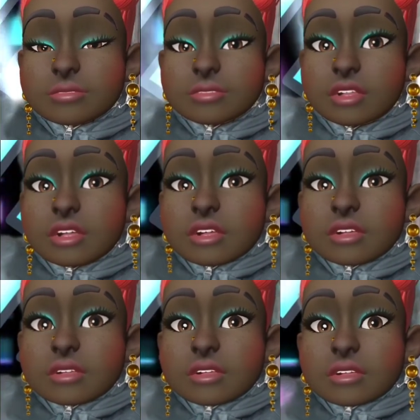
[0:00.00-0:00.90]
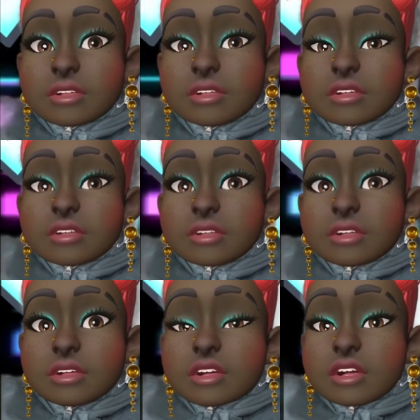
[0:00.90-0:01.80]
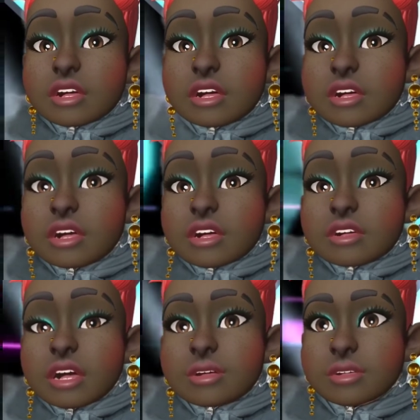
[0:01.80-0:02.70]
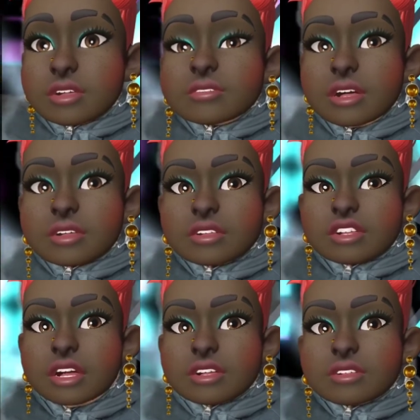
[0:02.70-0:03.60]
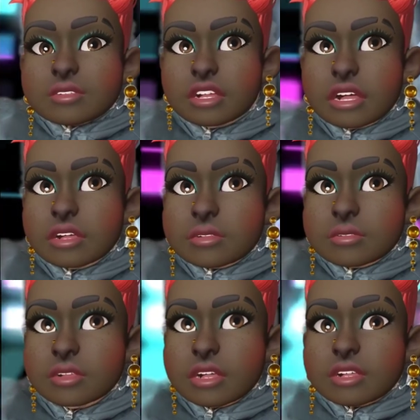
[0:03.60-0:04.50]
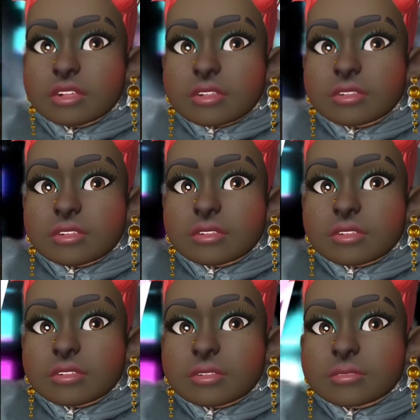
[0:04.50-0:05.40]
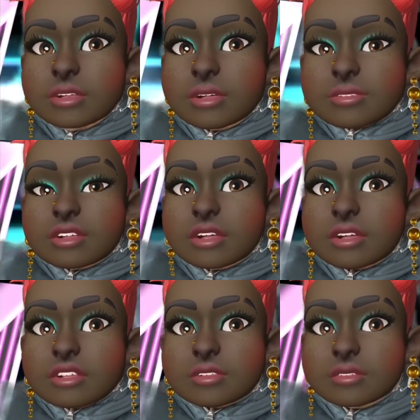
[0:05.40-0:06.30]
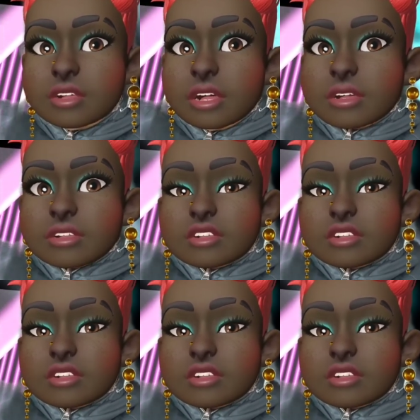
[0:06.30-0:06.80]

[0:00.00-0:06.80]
Okay. And I believe Michael Jackson was already baptized prior